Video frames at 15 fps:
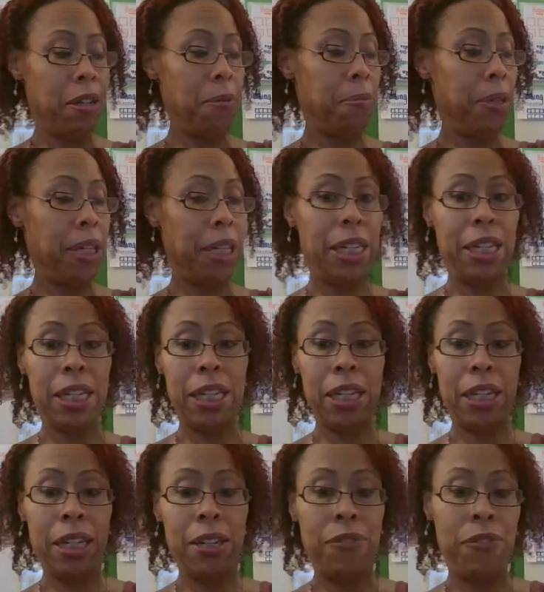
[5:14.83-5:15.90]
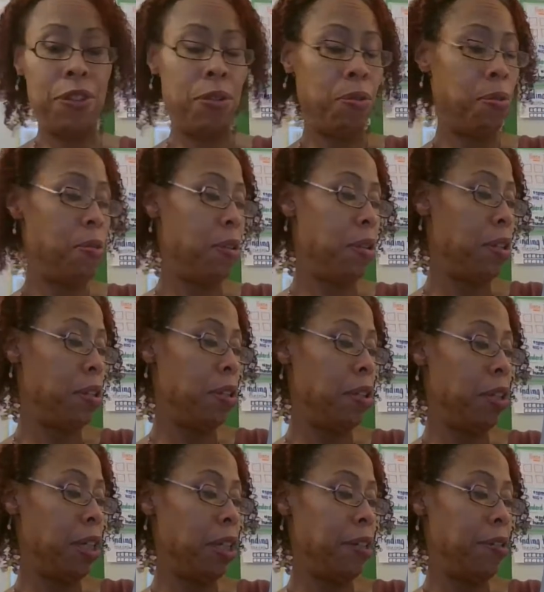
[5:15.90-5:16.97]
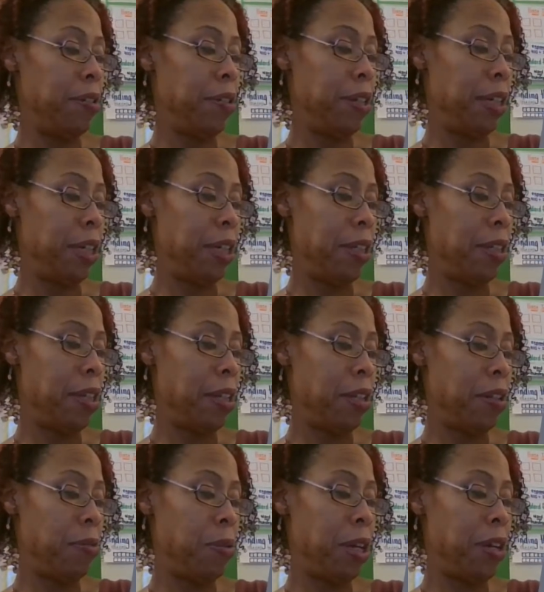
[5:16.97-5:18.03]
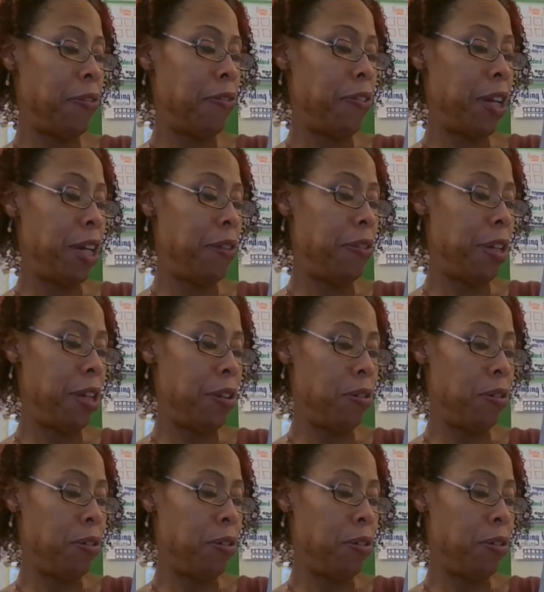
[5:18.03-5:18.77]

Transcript: But again, if you look and see that we have 5 here,